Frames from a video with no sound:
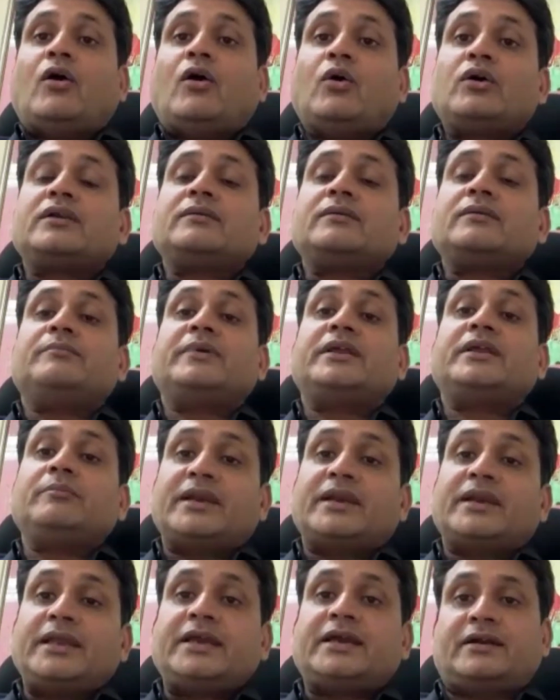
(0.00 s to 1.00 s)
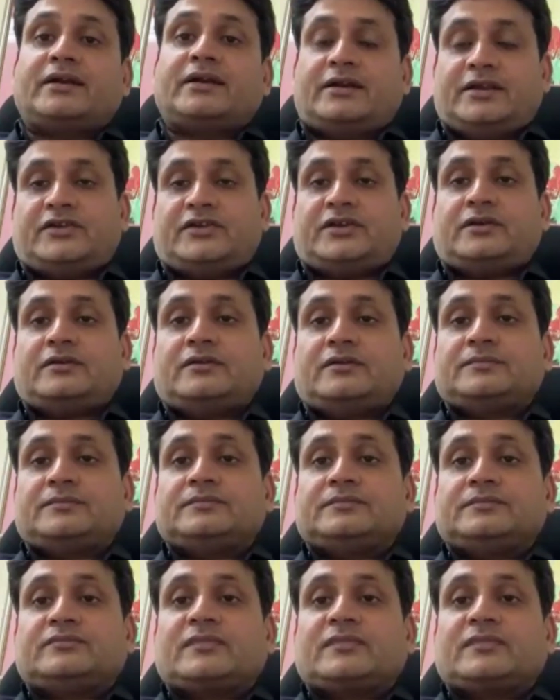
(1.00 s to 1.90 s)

or in many condition,